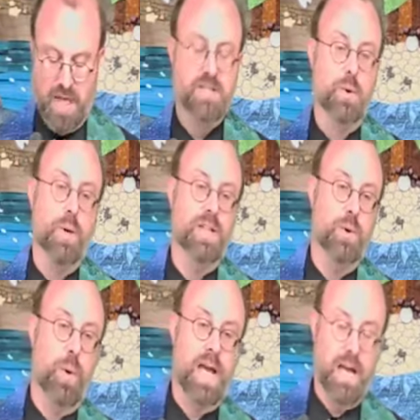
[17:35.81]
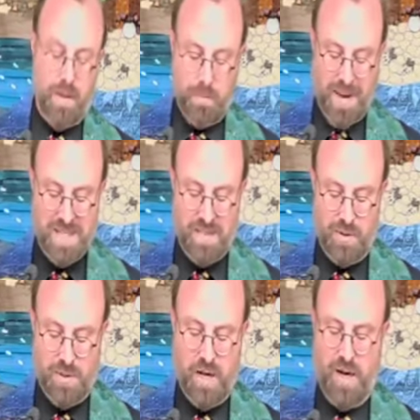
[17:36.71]
So in the way that
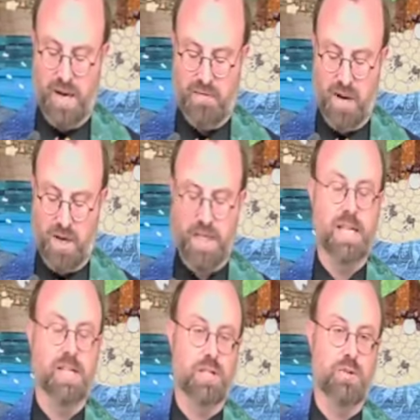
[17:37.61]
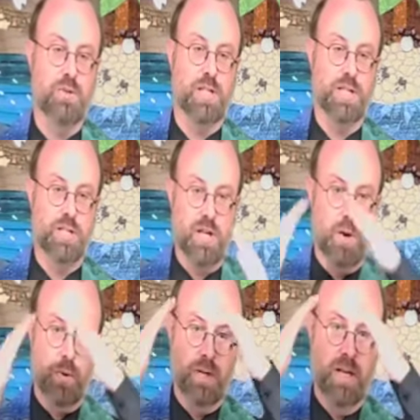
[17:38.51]
Maslow's hierarchy is usually
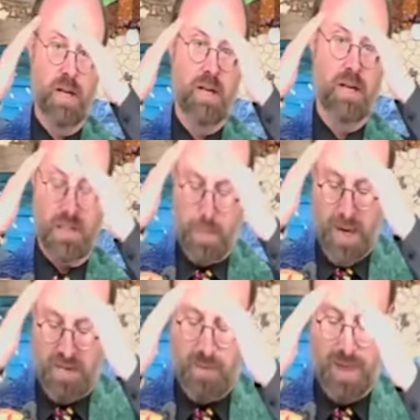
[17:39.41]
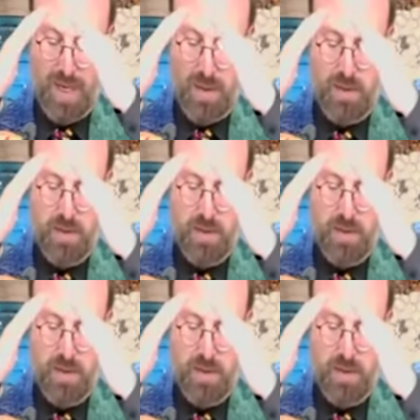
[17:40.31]
shown as a pyramid,